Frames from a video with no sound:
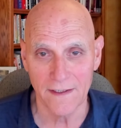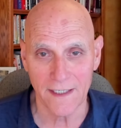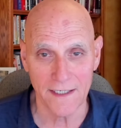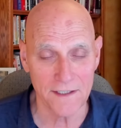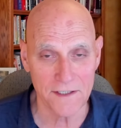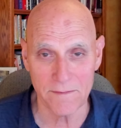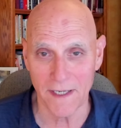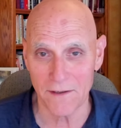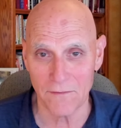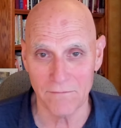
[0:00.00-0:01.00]
It kind of doesn't
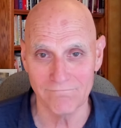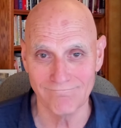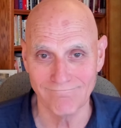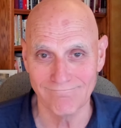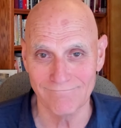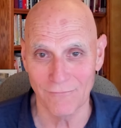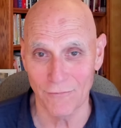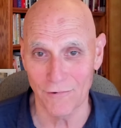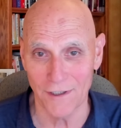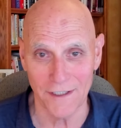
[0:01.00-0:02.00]
matter
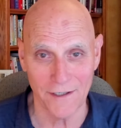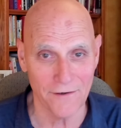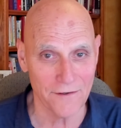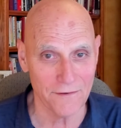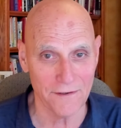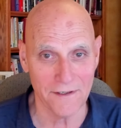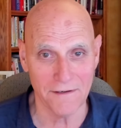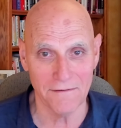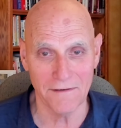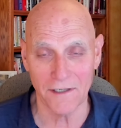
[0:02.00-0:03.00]
what area of the
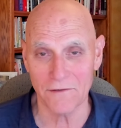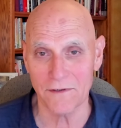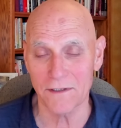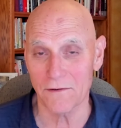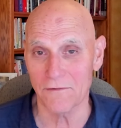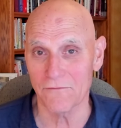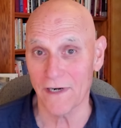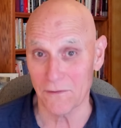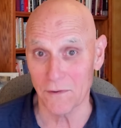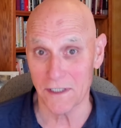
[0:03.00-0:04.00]
country, or in
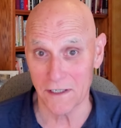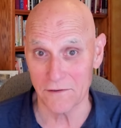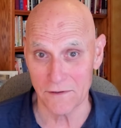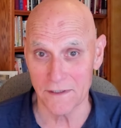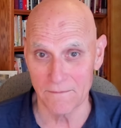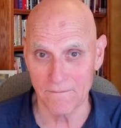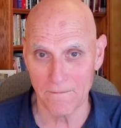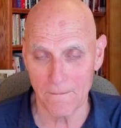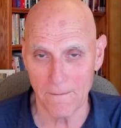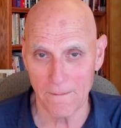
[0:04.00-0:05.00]
fact what country,
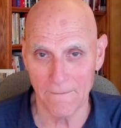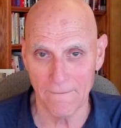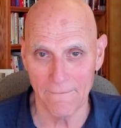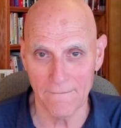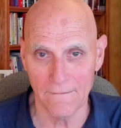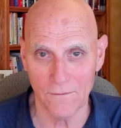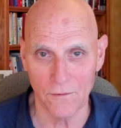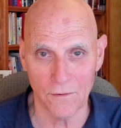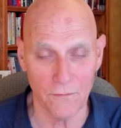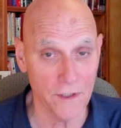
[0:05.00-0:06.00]

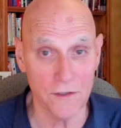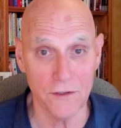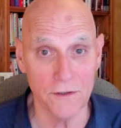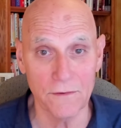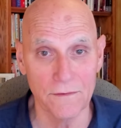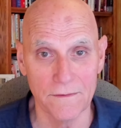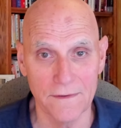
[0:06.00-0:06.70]
or what you do.